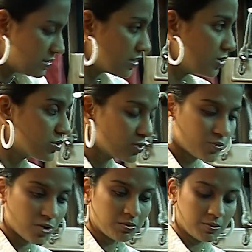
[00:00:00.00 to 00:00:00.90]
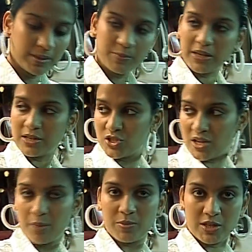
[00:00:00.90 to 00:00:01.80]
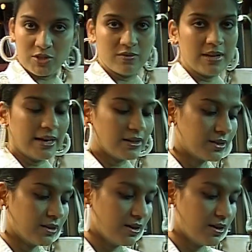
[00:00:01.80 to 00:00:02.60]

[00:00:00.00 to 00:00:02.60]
so you could probably pick a shape that you've liked